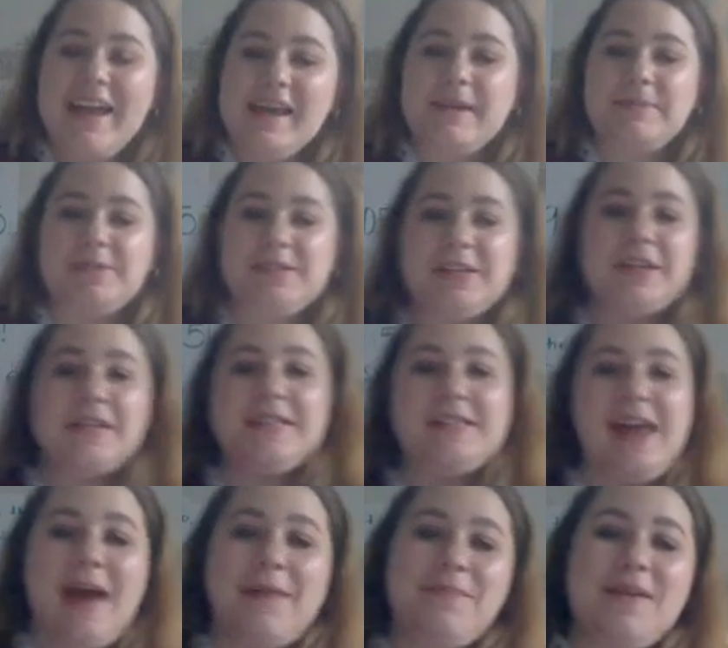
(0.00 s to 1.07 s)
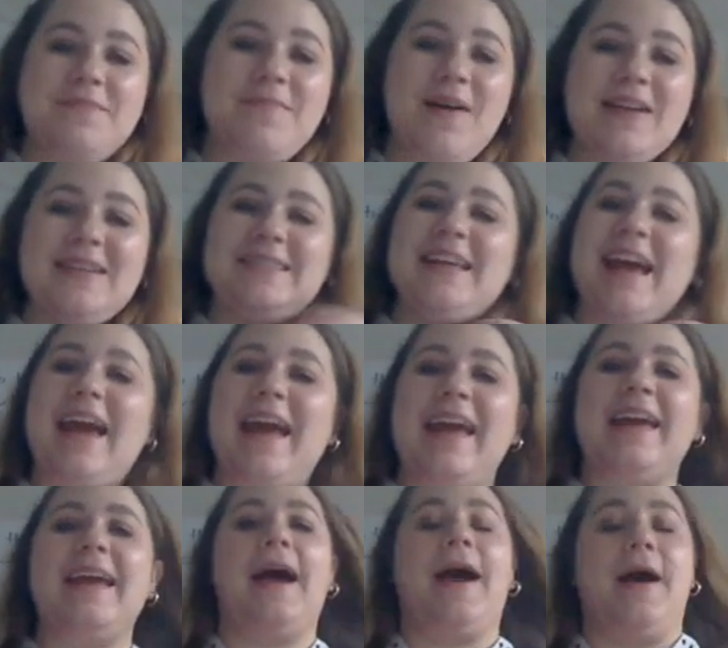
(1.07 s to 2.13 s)
Giftsters, happy
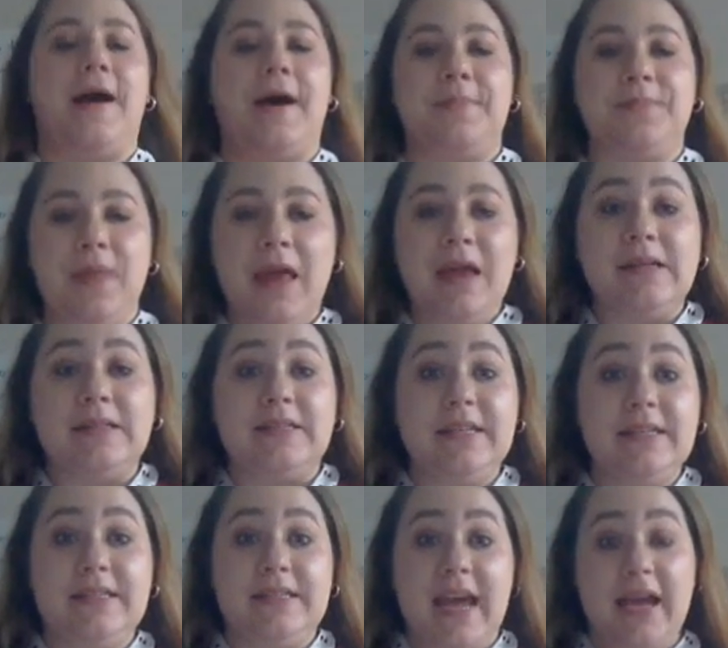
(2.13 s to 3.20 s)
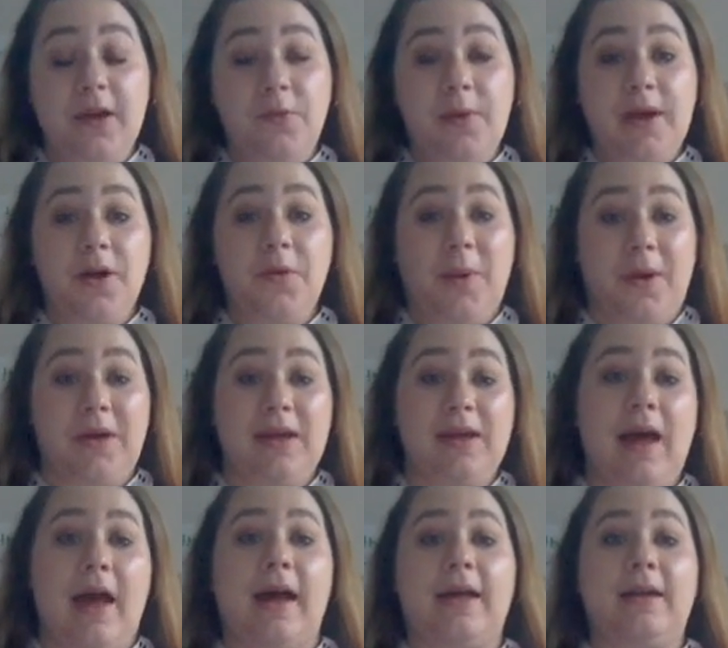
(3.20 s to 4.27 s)
Monday. Um, today we are working
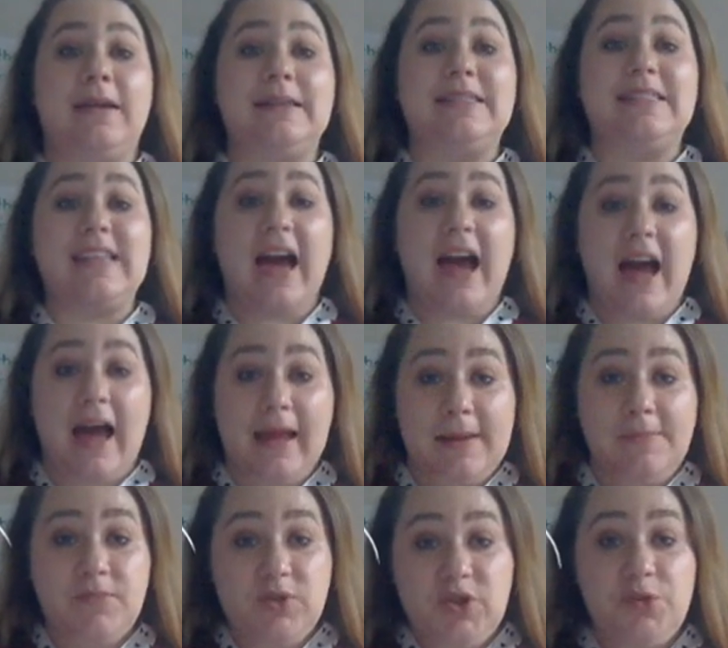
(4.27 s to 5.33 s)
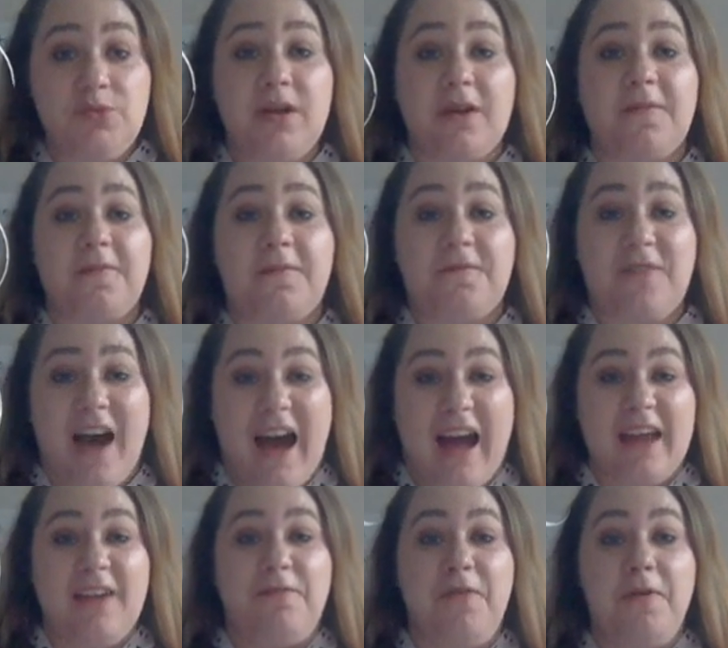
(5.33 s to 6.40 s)
on time to the
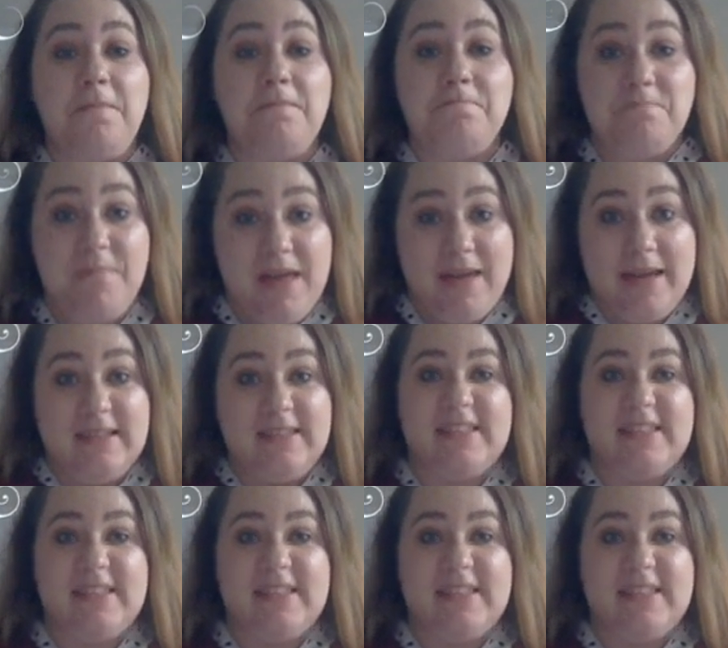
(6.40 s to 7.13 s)
five minutes.